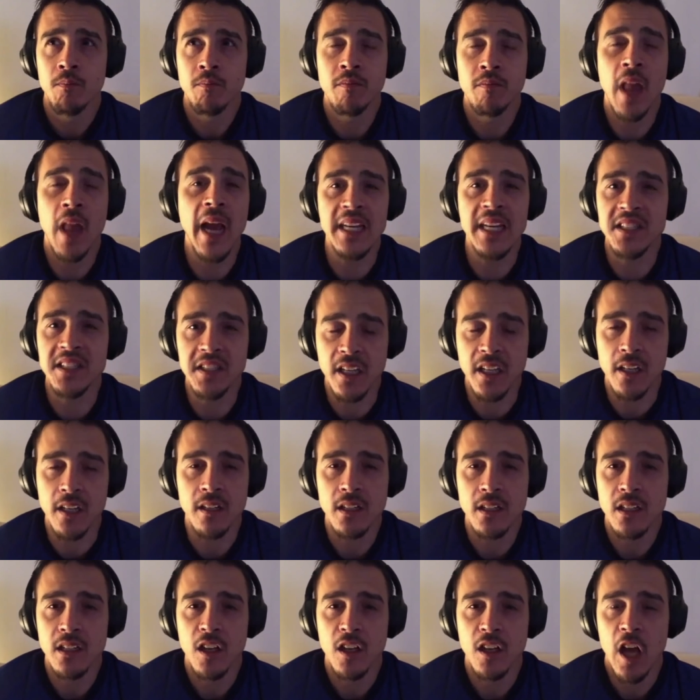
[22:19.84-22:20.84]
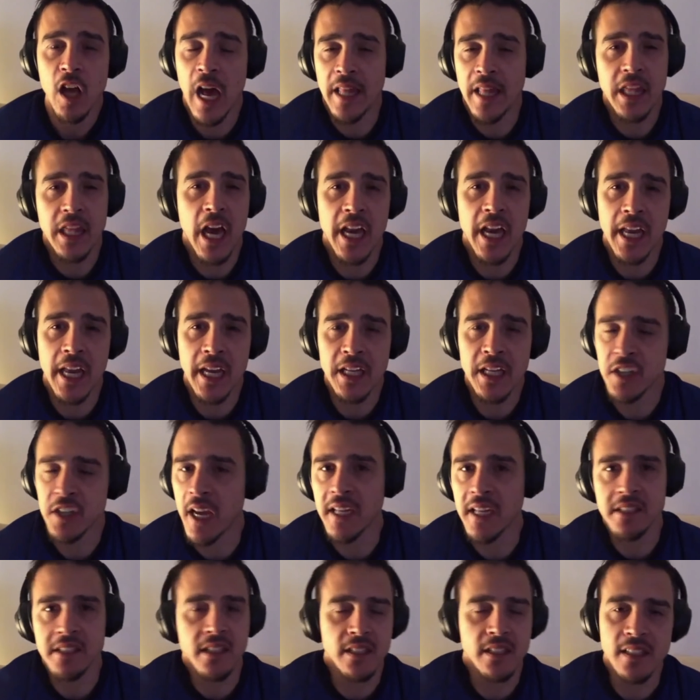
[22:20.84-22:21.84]
19 at that age,
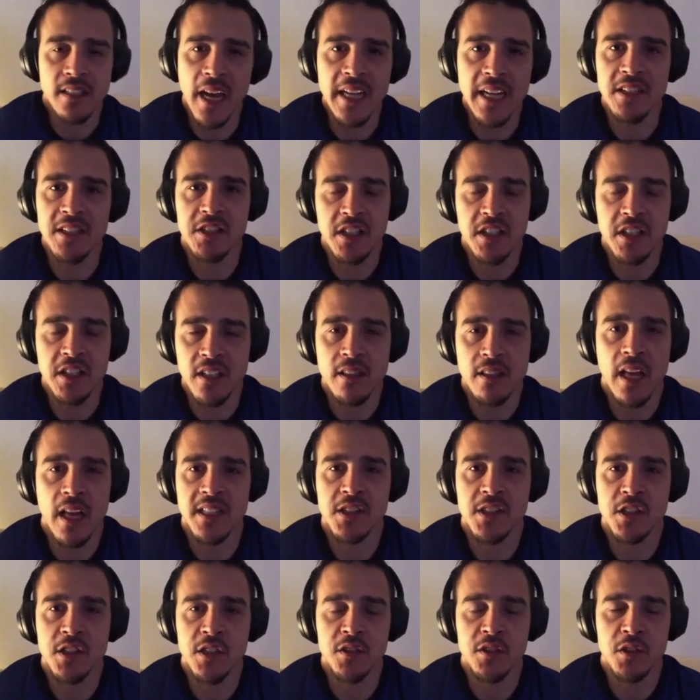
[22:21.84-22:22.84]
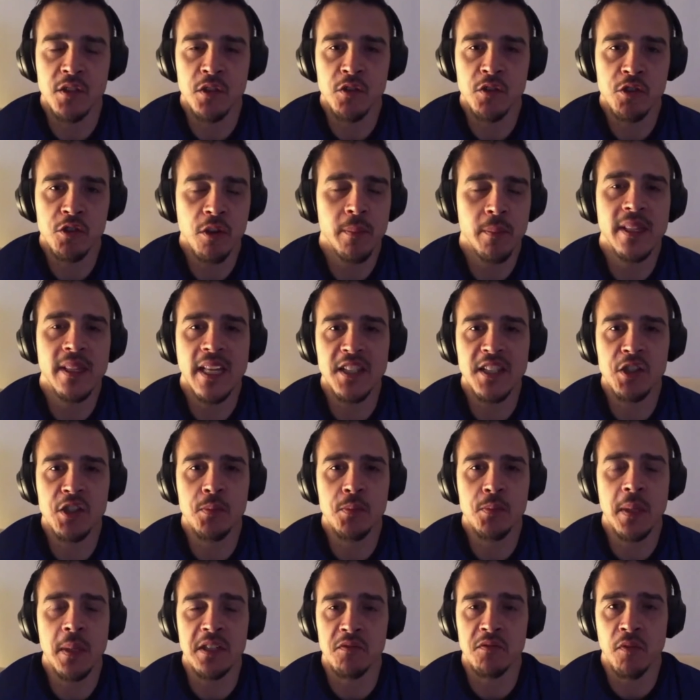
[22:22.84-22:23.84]
18, 19 that season. So, I mean, that
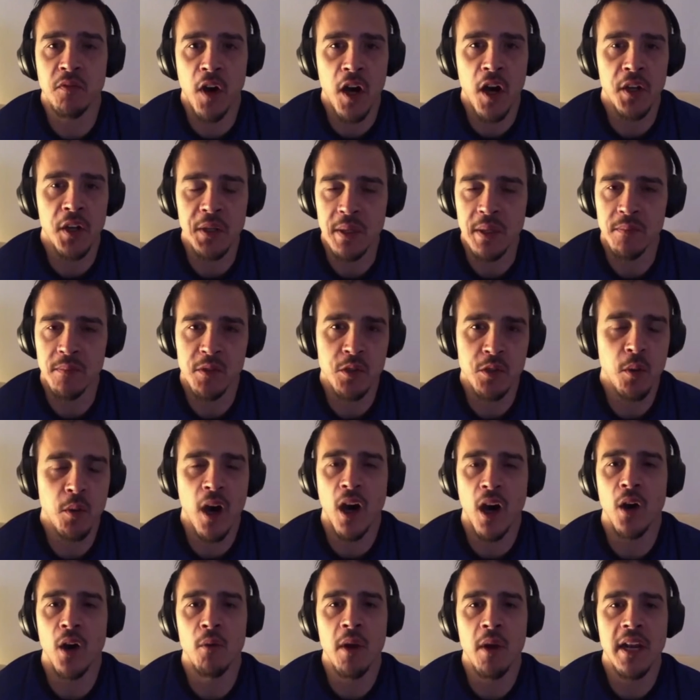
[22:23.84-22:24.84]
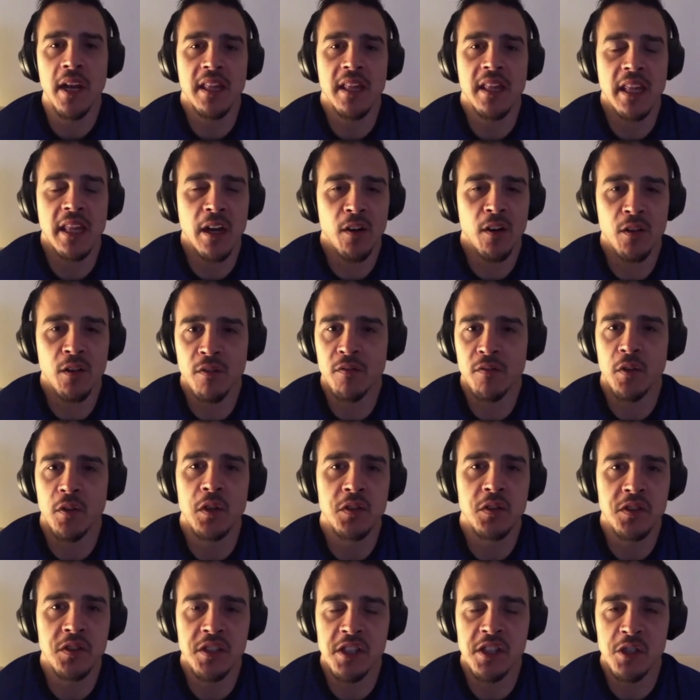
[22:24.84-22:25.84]
speaks volumes. So already there in the
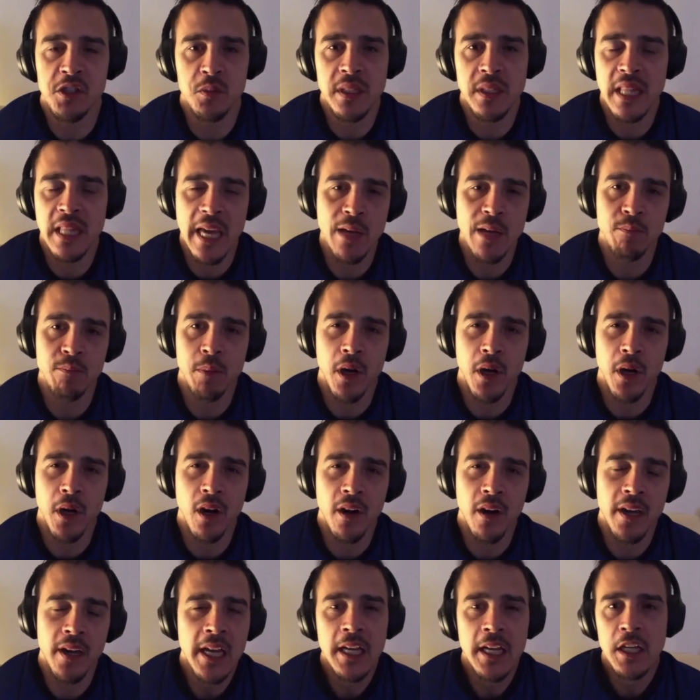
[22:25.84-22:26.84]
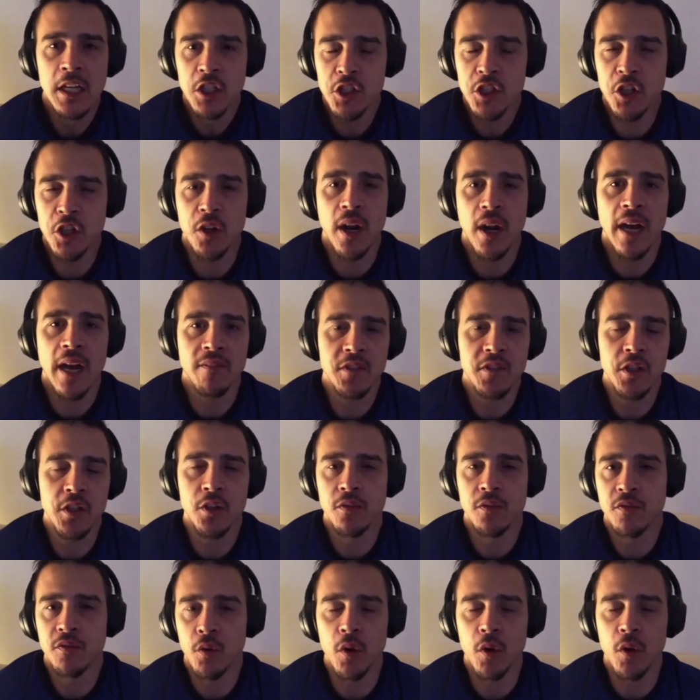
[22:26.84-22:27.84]
first season with Lampard, sure,
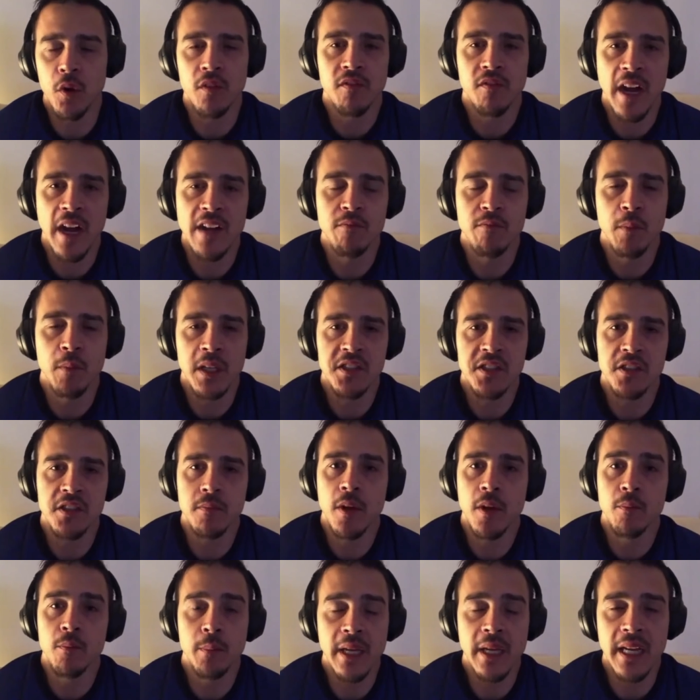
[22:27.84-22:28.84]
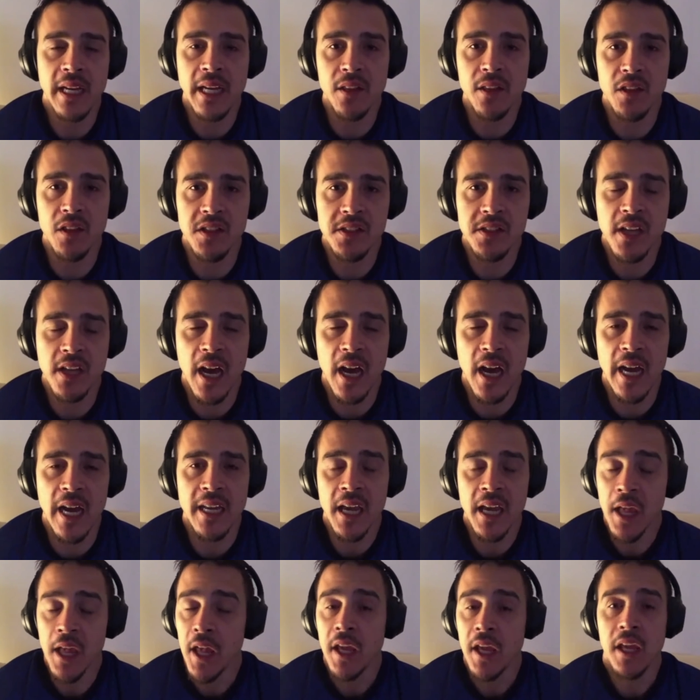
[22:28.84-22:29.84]
after 4 or 5 months of him being in the
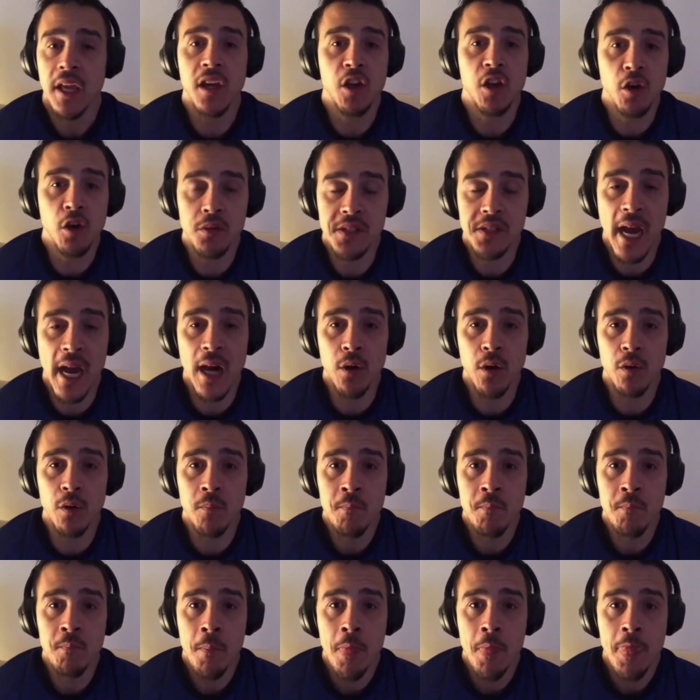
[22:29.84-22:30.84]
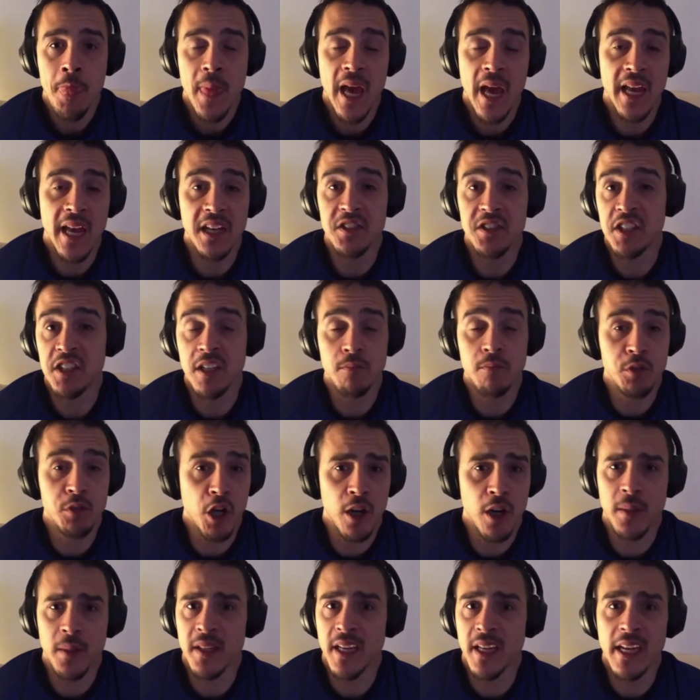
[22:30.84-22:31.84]
side, he goes out, and a team,
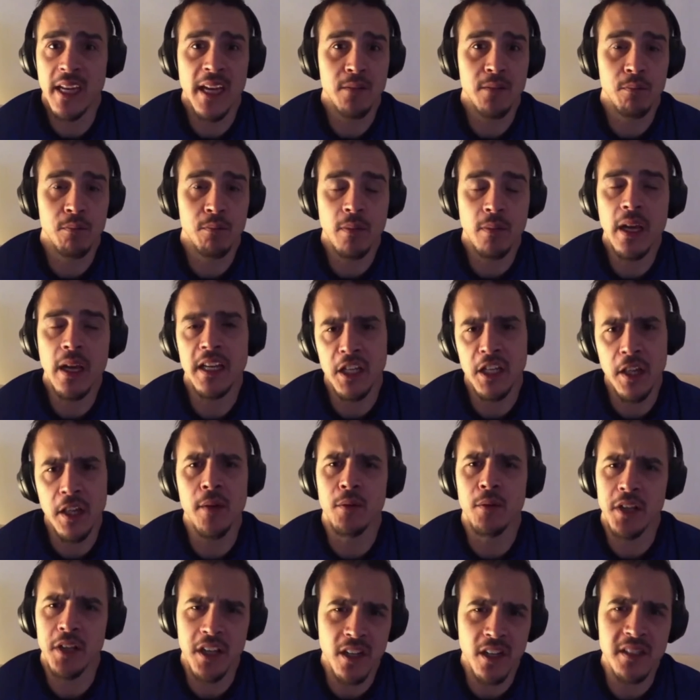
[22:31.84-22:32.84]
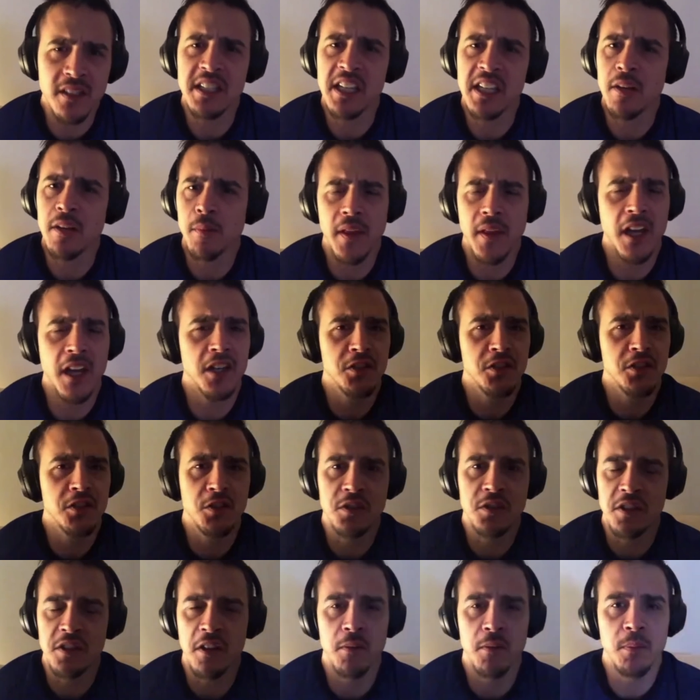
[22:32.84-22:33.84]
Derby, they had a young team, but they
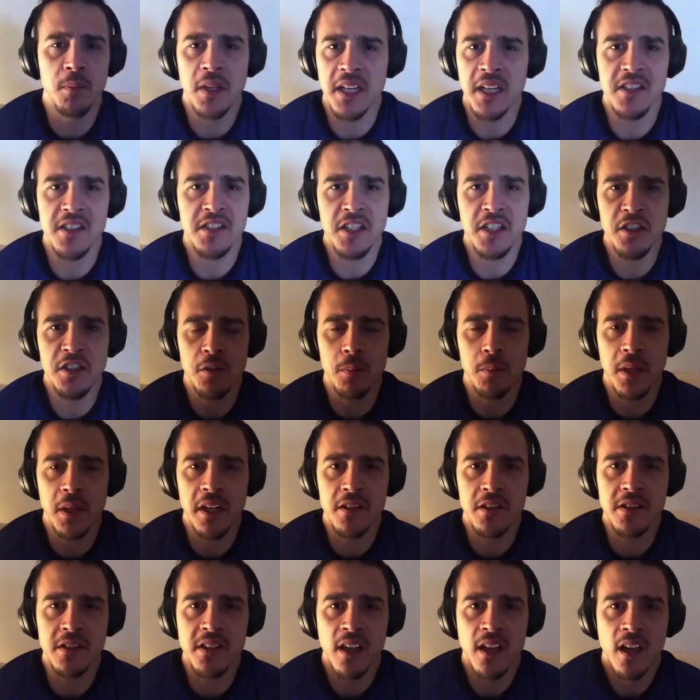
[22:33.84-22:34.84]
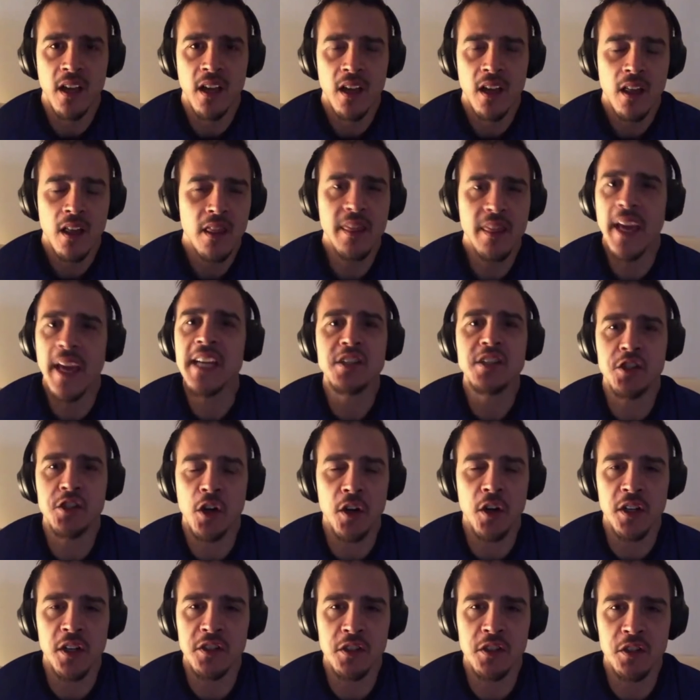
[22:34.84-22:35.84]
also still had plenty of senior players. They
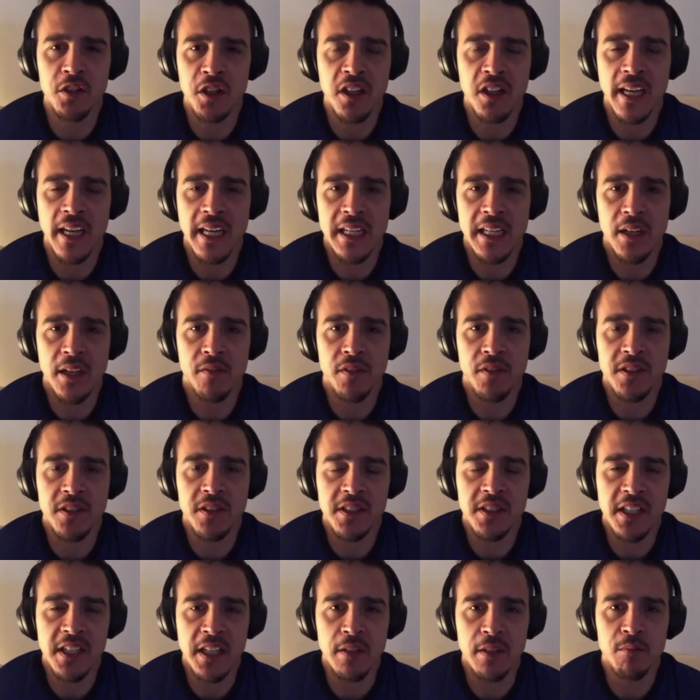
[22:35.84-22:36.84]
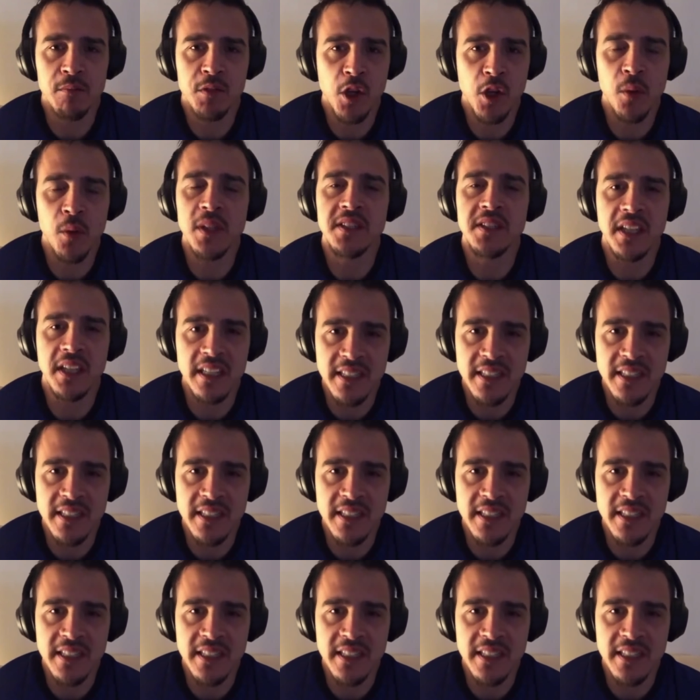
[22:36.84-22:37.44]
started to look like a different team. So it's